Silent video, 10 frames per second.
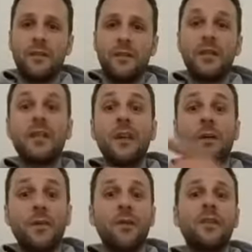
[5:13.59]
This is
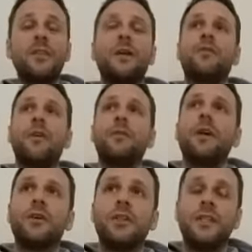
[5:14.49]
how no, this is how I found out.
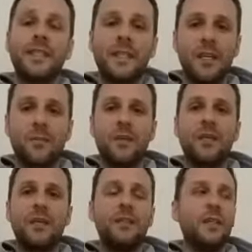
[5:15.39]
Actually, he didn't tell me.
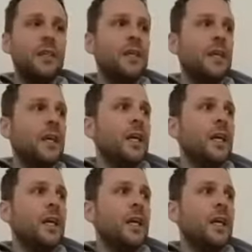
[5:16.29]
He he